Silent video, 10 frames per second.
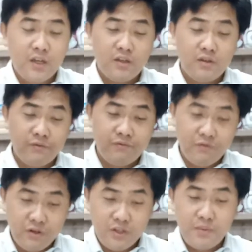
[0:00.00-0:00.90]
You
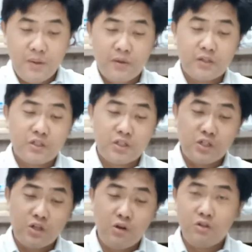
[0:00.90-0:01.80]
foolish people,
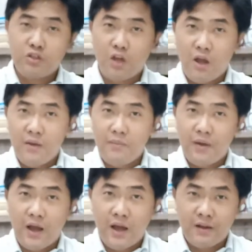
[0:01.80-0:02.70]
show some
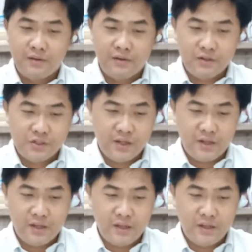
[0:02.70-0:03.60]

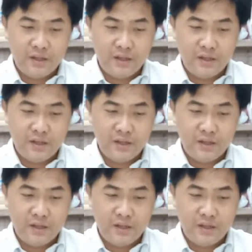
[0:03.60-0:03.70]
understanding.